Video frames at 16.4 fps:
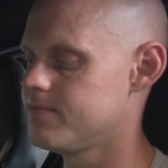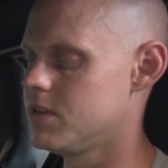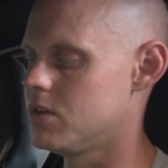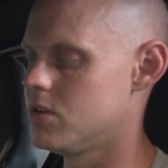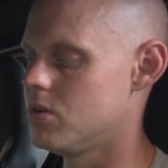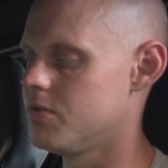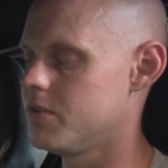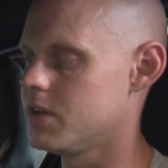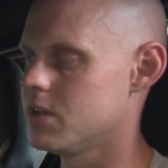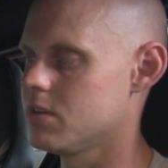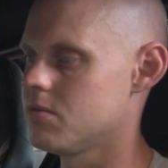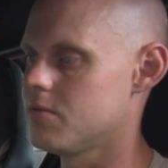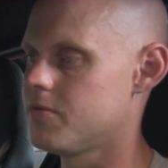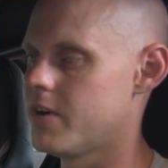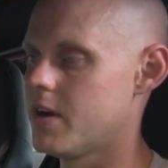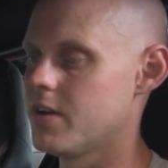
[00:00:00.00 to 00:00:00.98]
hopefully get
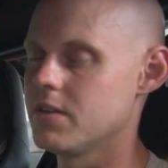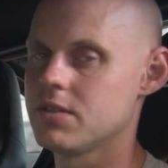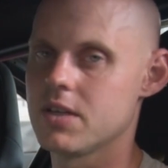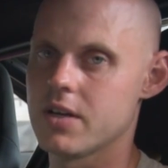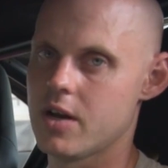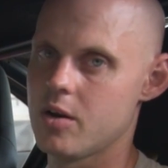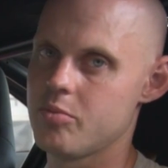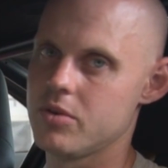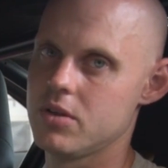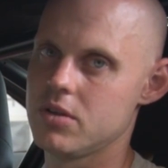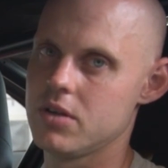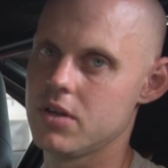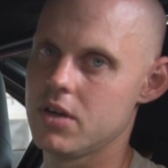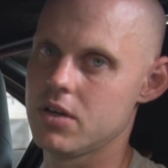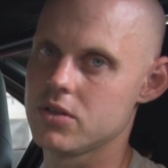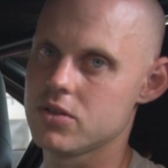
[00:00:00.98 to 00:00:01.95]
to fire this thing up
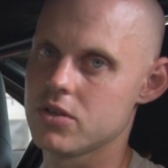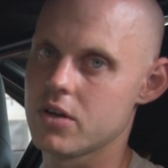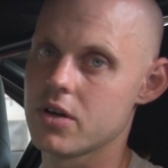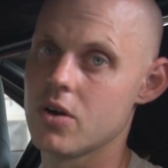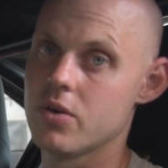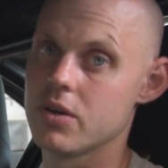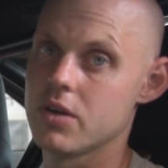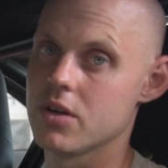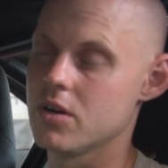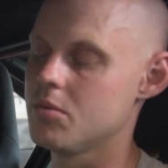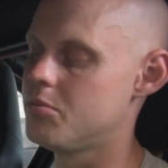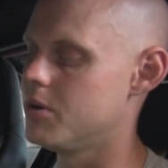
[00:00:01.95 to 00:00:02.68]
and start going here.